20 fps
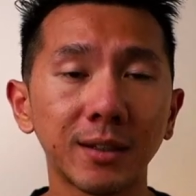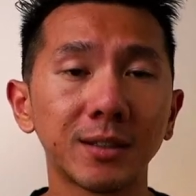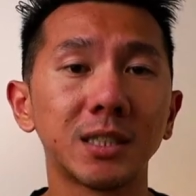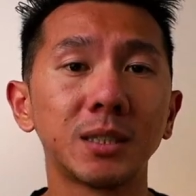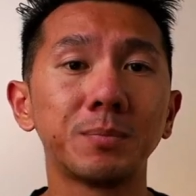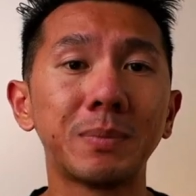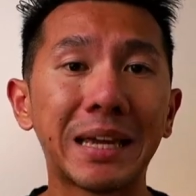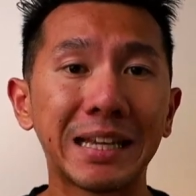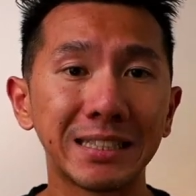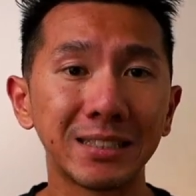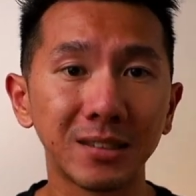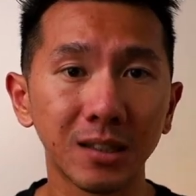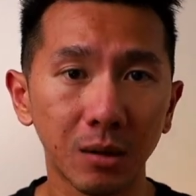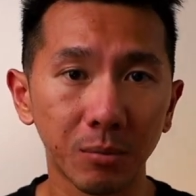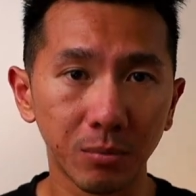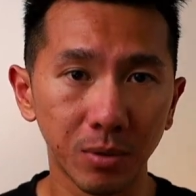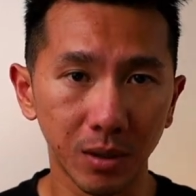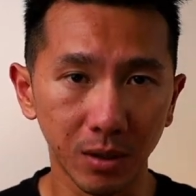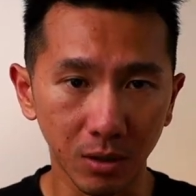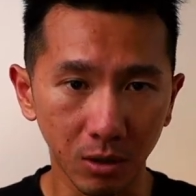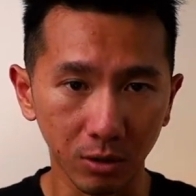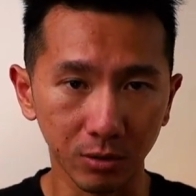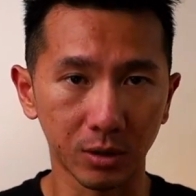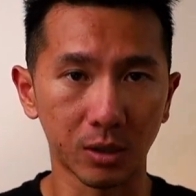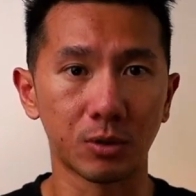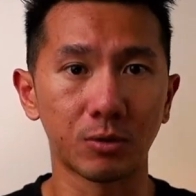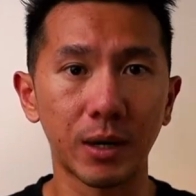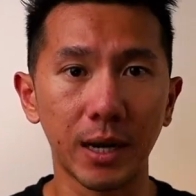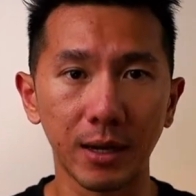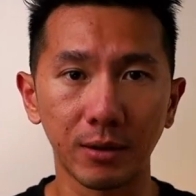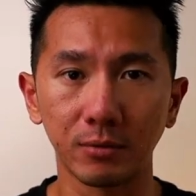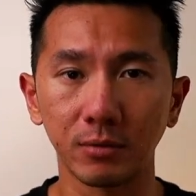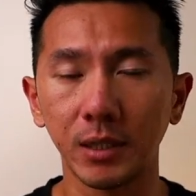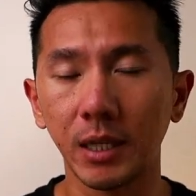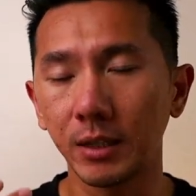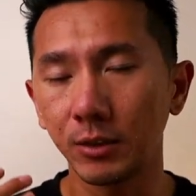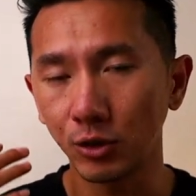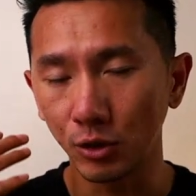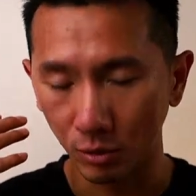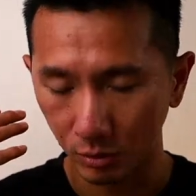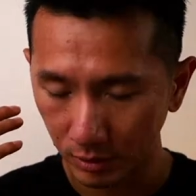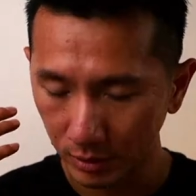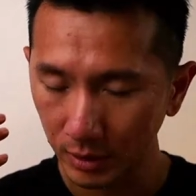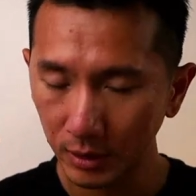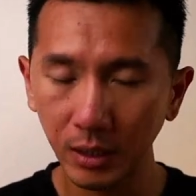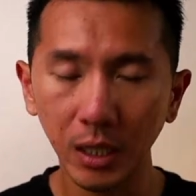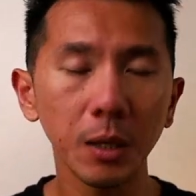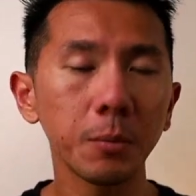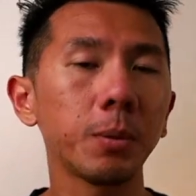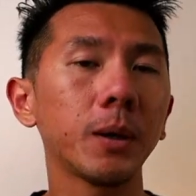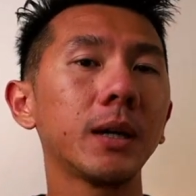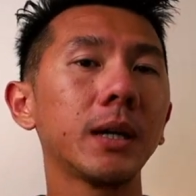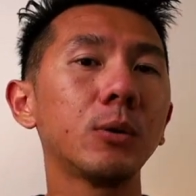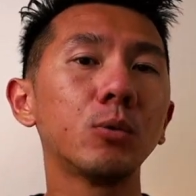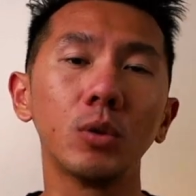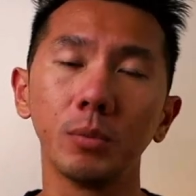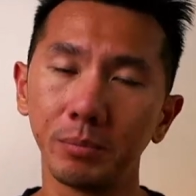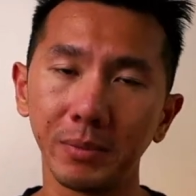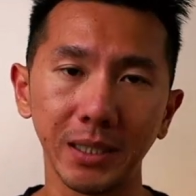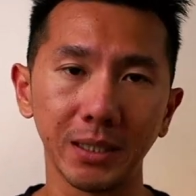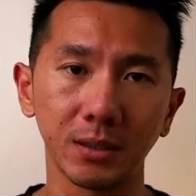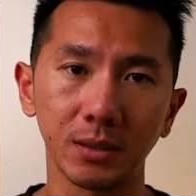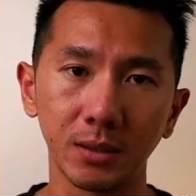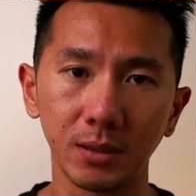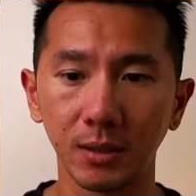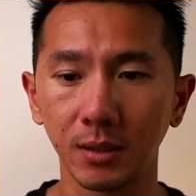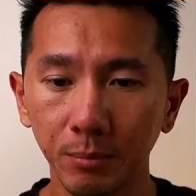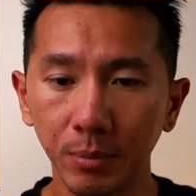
the space number on the ground that you typically would miss.